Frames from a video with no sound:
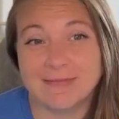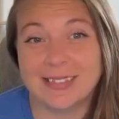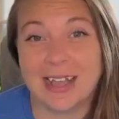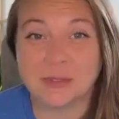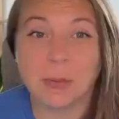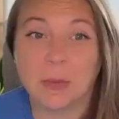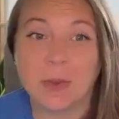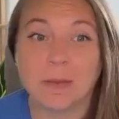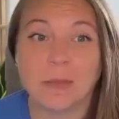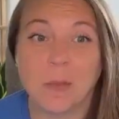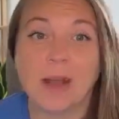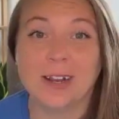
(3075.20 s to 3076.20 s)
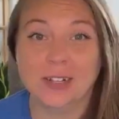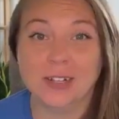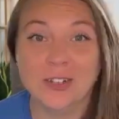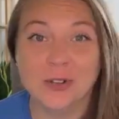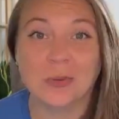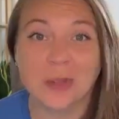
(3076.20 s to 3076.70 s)
that's what we want to
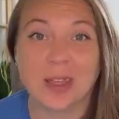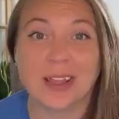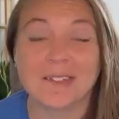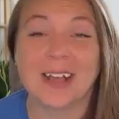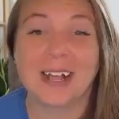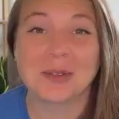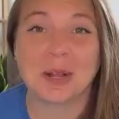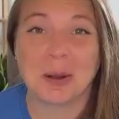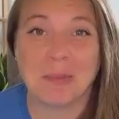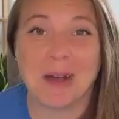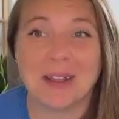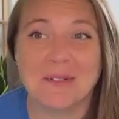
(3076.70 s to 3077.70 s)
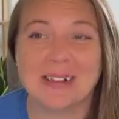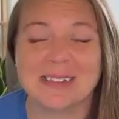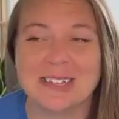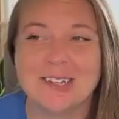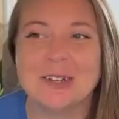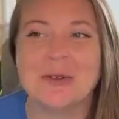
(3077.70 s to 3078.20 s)
do. Like if that's what our body wants
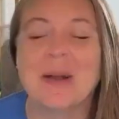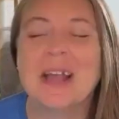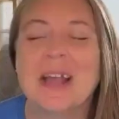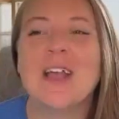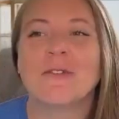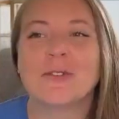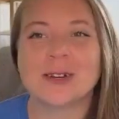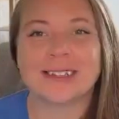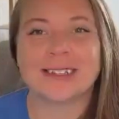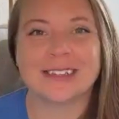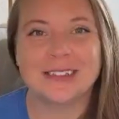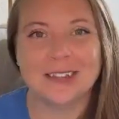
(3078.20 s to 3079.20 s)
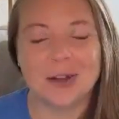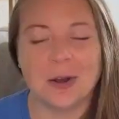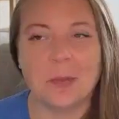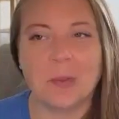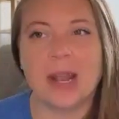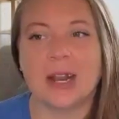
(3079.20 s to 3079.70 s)
to do versus, you know,
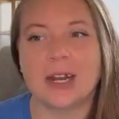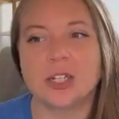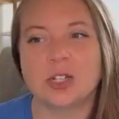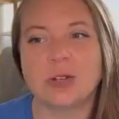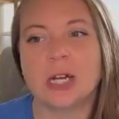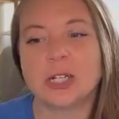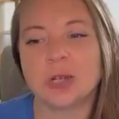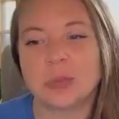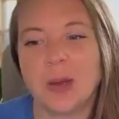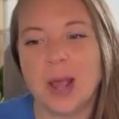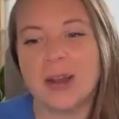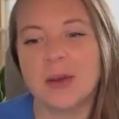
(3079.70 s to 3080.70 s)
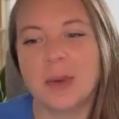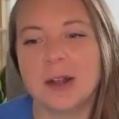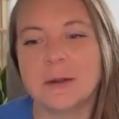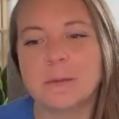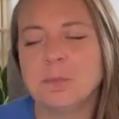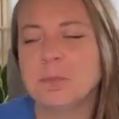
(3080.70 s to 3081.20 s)
being in a structured way to
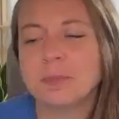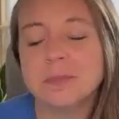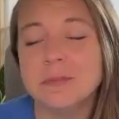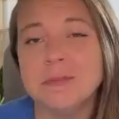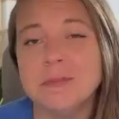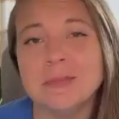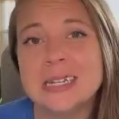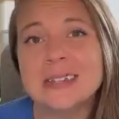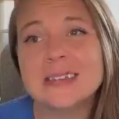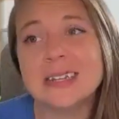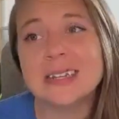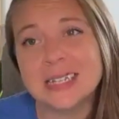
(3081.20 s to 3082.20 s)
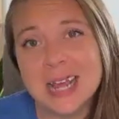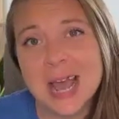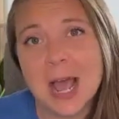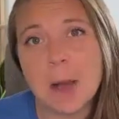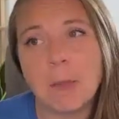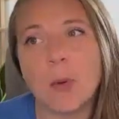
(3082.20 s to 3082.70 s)
where he doesn't get to
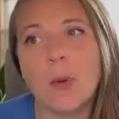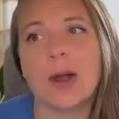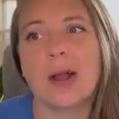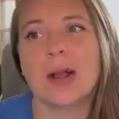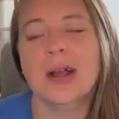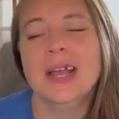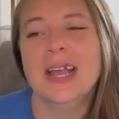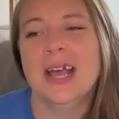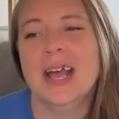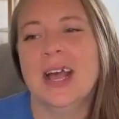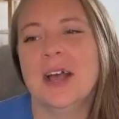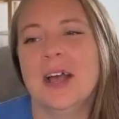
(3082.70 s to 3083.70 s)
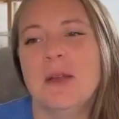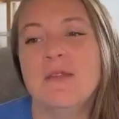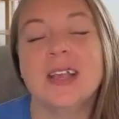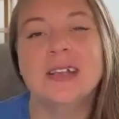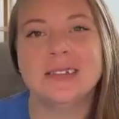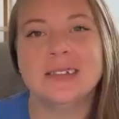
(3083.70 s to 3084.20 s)
nap or, if
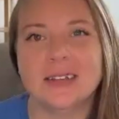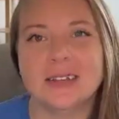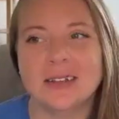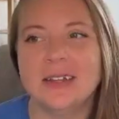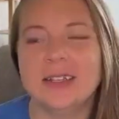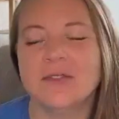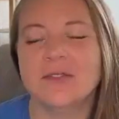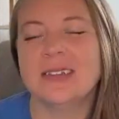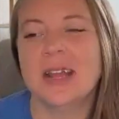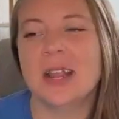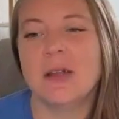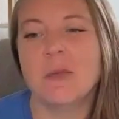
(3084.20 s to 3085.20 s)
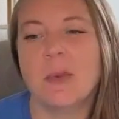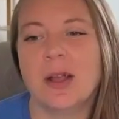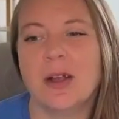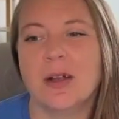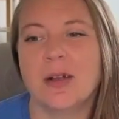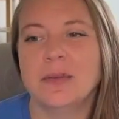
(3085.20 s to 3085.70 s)
he is in a different setting
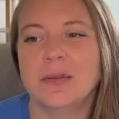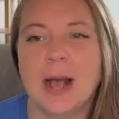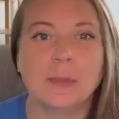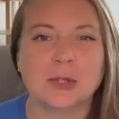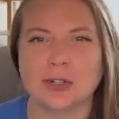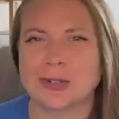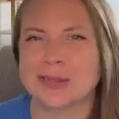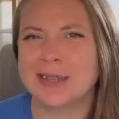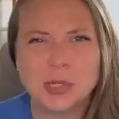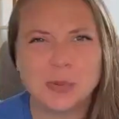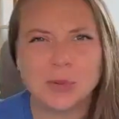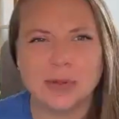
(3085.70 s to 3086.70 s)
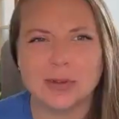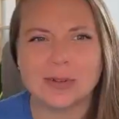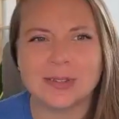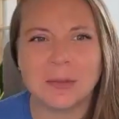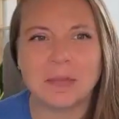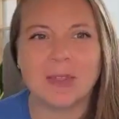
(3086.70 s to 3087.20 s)
where naps are scheduled or
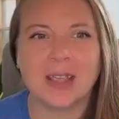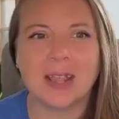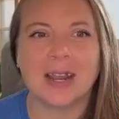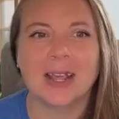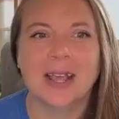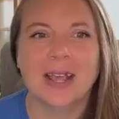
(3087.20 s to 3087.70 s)
something,